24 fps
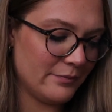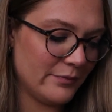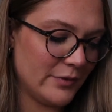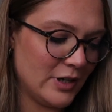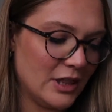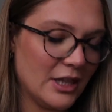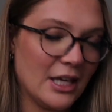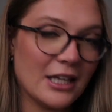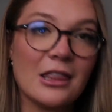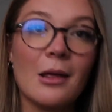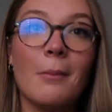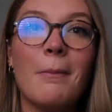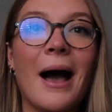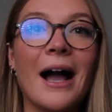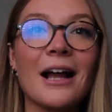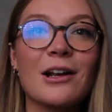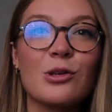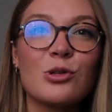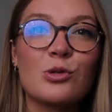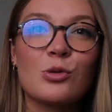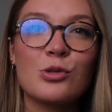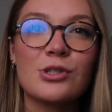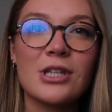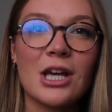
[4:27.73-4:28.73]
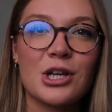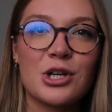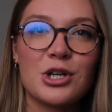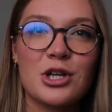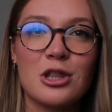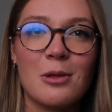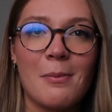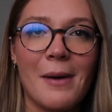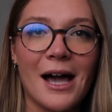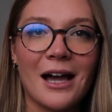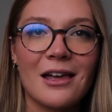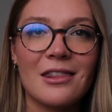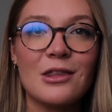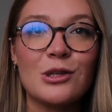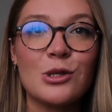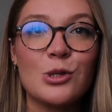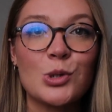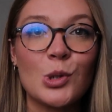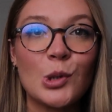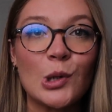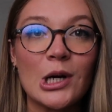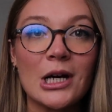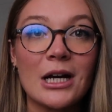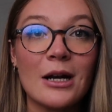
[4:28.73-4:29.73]
in like the back to school section in the back of the
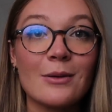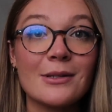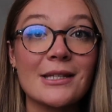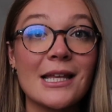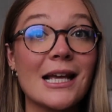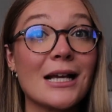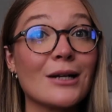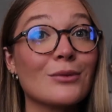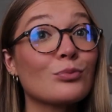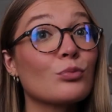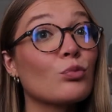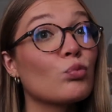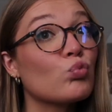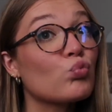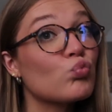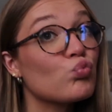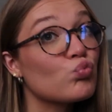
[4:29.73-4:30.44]
store, and I was like,